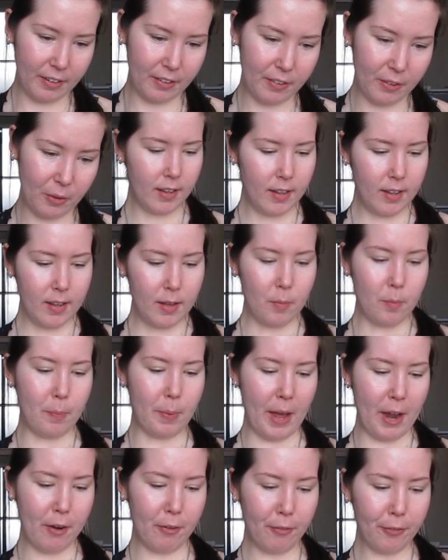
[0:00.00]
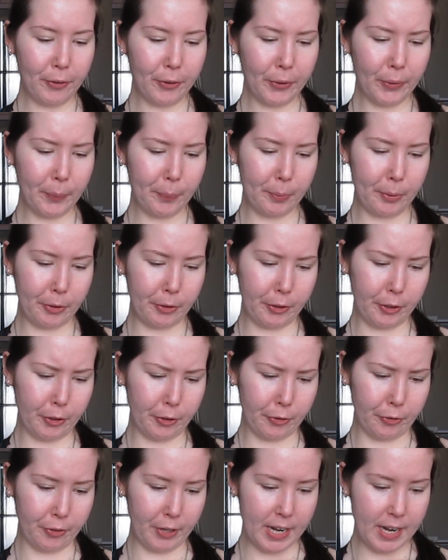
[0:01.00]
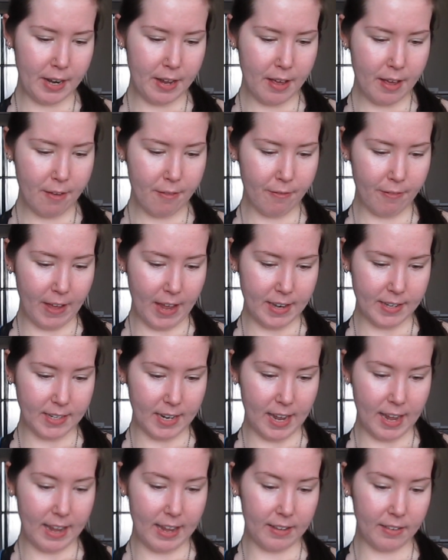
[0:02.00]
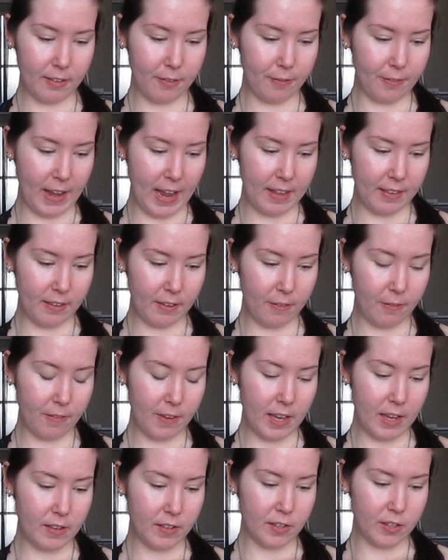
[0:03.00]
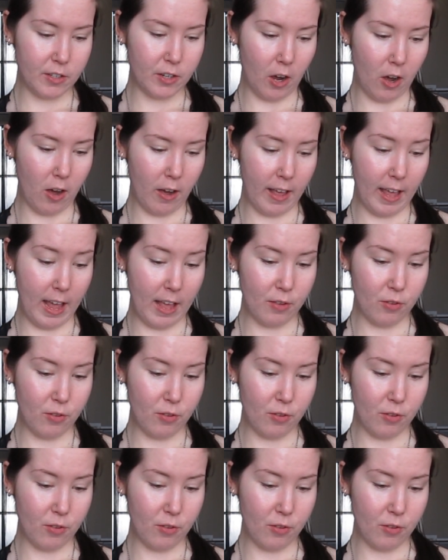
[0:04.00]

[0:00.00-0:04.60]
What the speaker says: So Beneful, Purina, Vet Diets, Fancy Feast, Dog